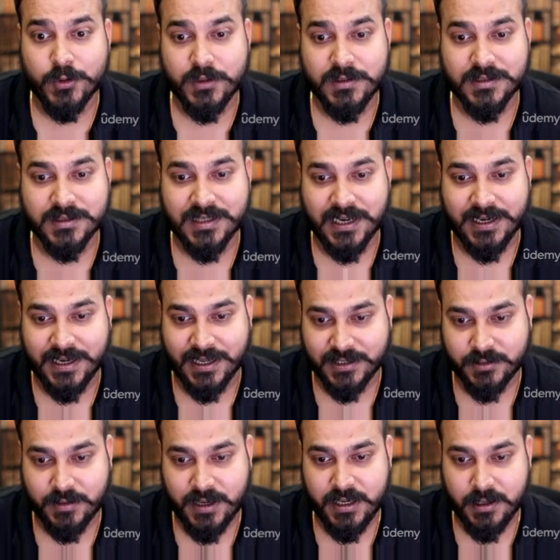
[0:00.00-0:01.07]
to use Z
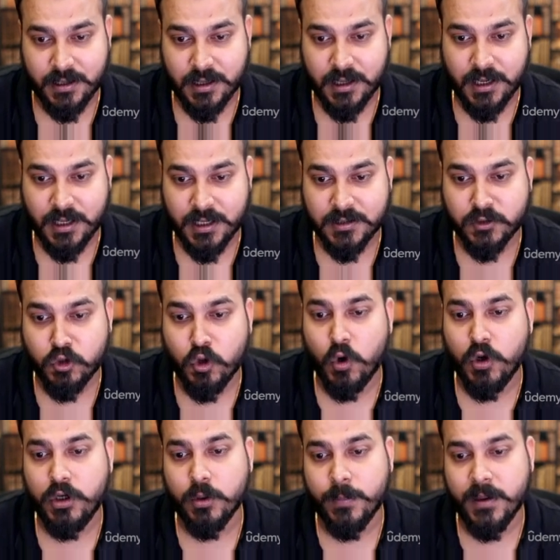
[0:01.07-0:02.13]
test, right? Is
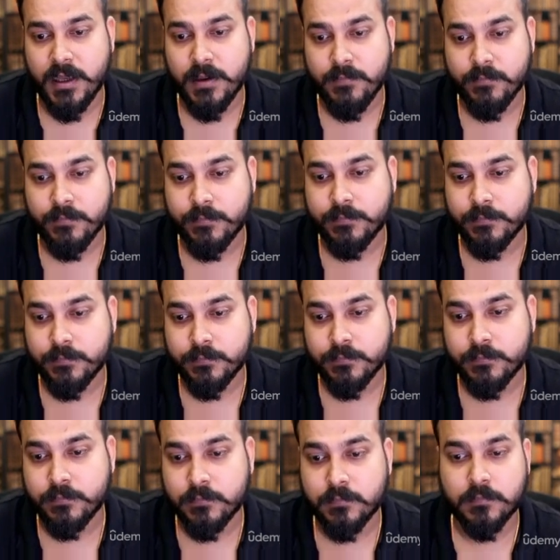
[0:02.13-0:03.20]
known to be
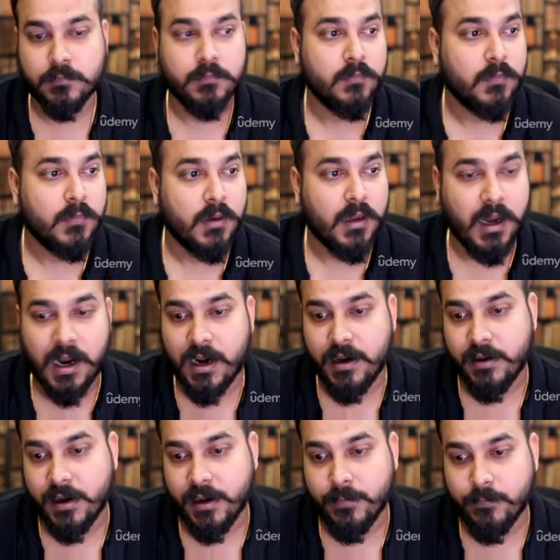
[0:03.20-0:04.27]

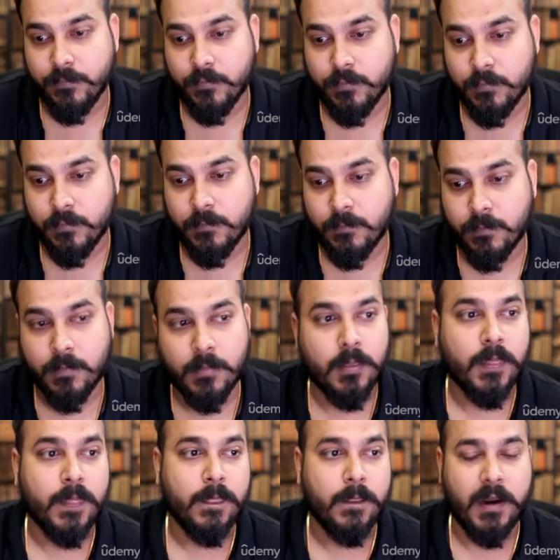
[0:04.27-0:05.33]
100,
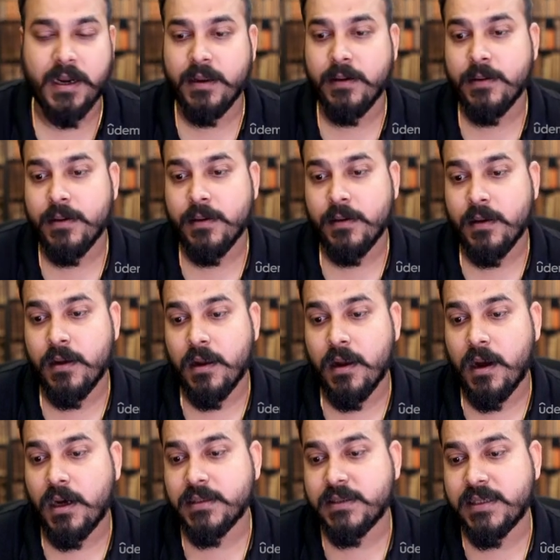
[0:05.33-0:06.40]
right?
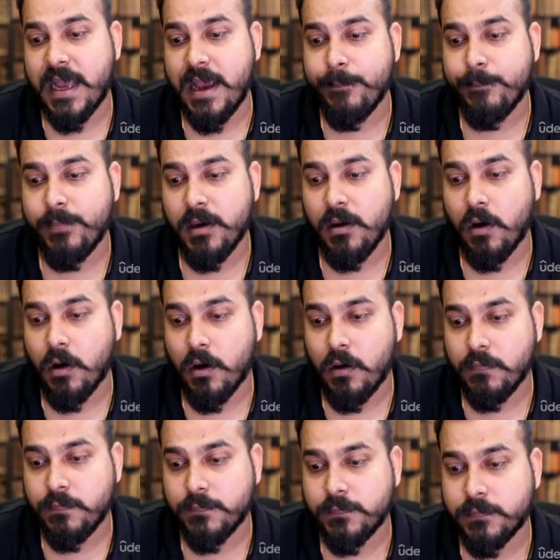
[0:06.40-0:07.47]
A sample
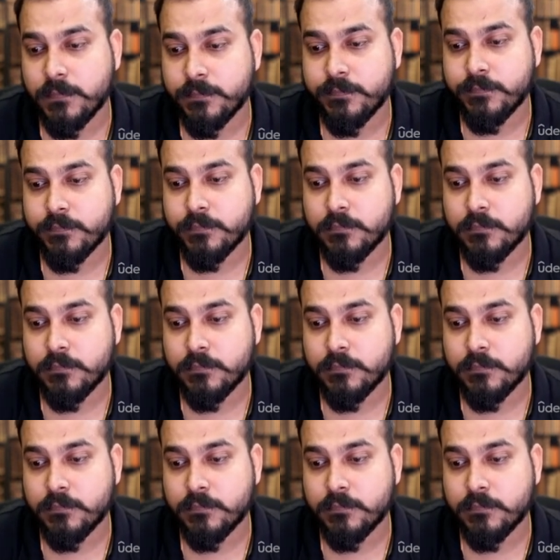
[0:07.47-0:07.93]
of